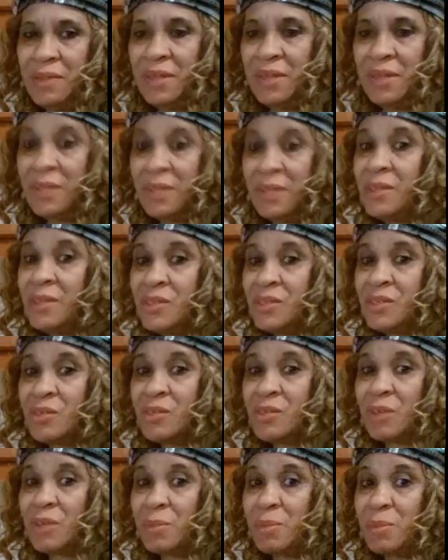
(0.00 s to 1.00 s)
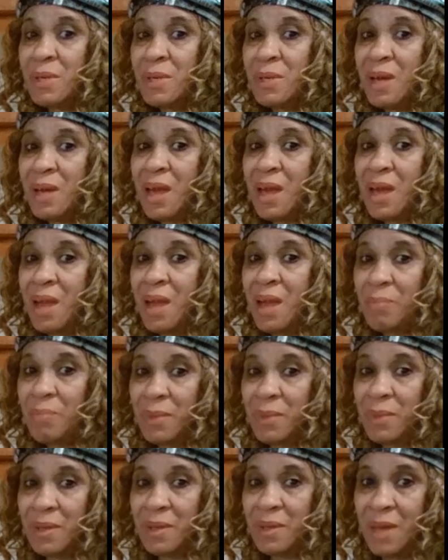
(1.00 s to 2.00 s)
then she's going to be a
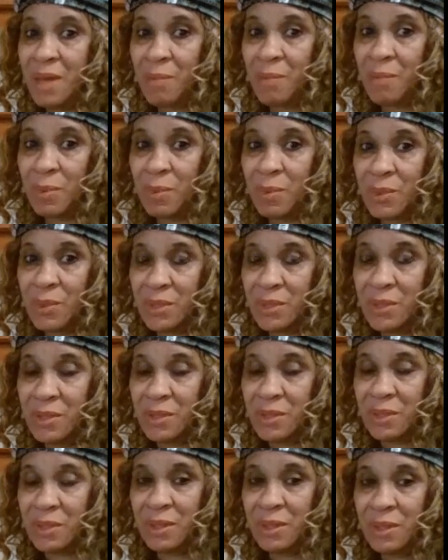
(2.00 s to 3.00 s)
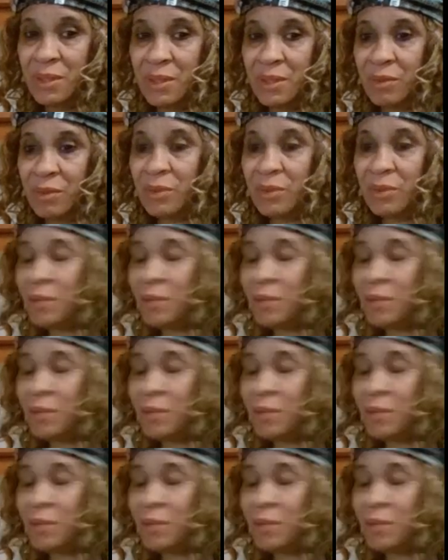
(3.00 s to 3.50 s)
happy camper when she gets here.